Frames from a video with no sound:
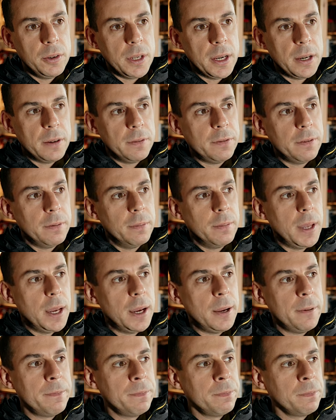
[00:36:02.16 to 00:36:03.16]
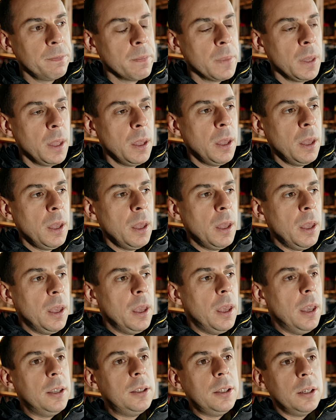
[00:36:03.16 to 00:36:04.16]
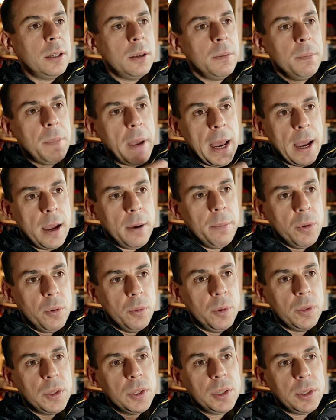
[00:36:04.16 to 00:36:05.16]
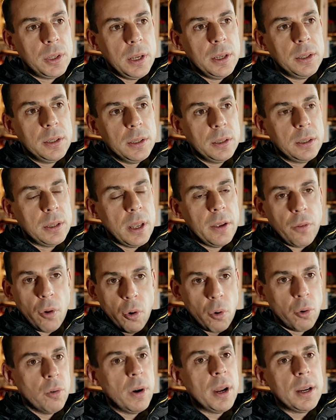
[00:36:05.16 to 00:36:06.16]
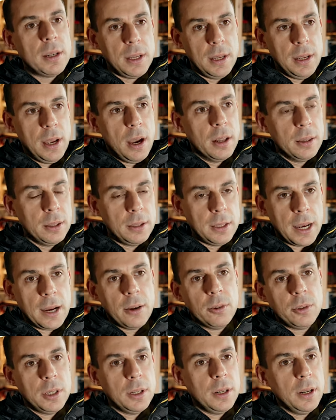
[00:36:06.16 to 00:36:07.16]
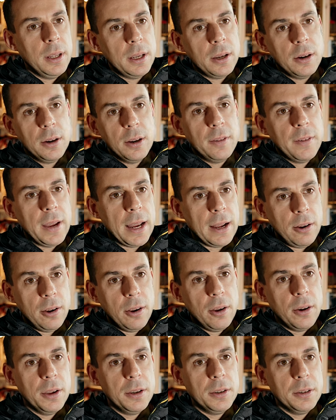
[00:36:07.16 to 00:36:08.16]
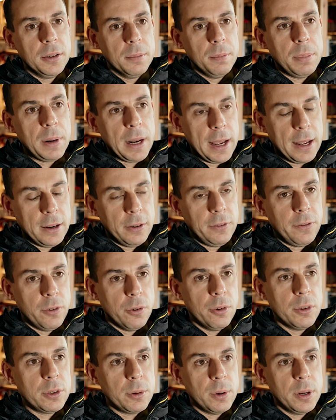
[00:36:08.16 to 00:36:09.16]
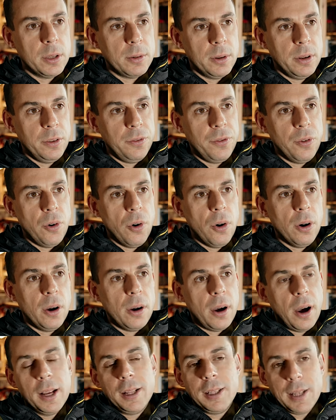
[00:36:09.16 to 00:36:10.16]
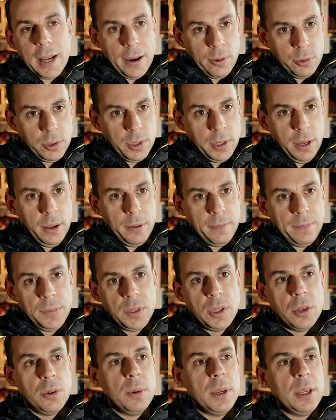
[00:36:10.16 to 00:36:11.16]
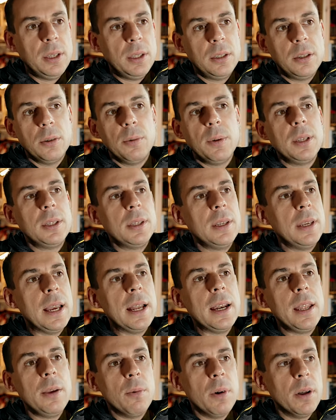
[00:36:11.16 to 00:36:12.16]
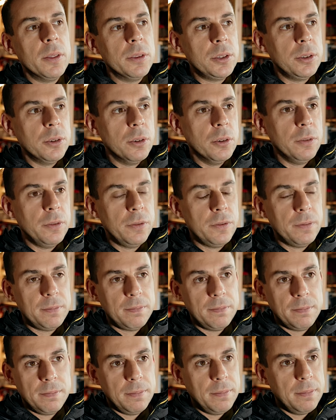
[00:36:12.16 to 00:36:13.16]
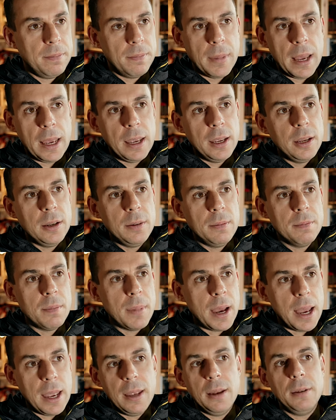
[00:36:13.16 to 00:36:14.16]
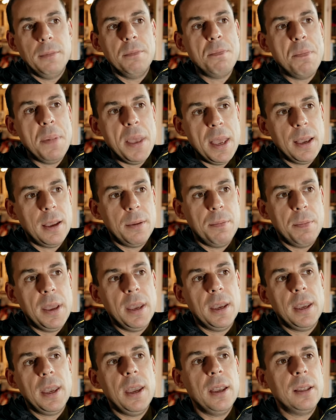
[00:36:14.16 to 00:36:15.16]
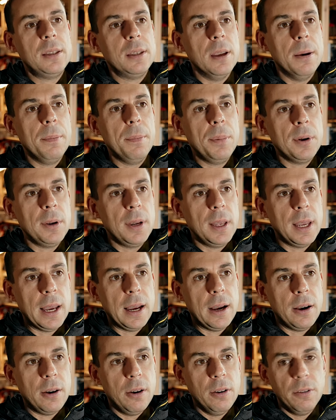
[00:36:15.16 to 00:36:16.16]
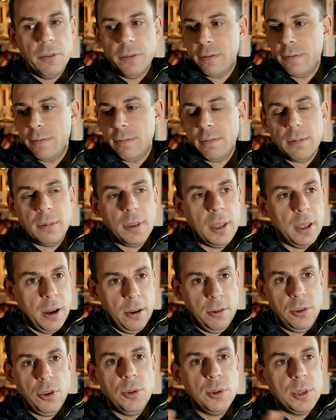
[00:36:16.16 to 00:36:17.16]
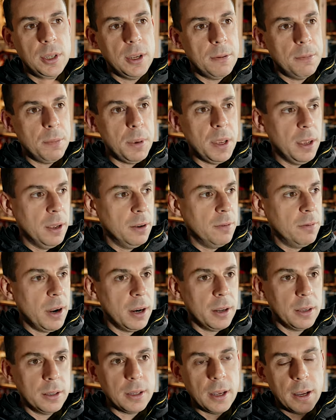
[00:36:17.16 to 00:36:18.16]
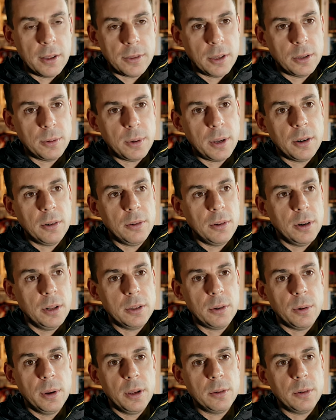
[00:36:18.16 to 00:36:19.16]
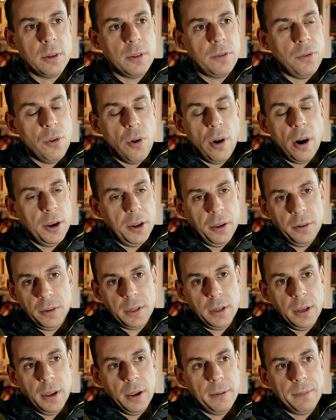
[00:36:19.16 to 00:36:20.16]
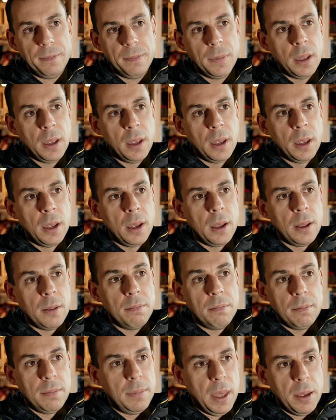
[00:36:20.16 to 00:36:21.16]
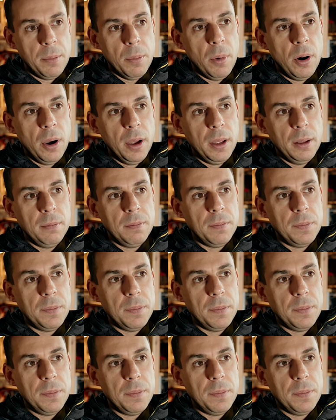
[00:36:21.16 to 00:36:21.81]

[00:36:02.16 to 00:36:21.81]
down from that. Is it compatible with the seasons they've already undoubtedly kind of outlined and planned for in 2024? I doubt it. Do we see anyone sort of main big hitter pulling out of, you know, UTMB and running South Downs 100 in 2024? I don't see it. They might.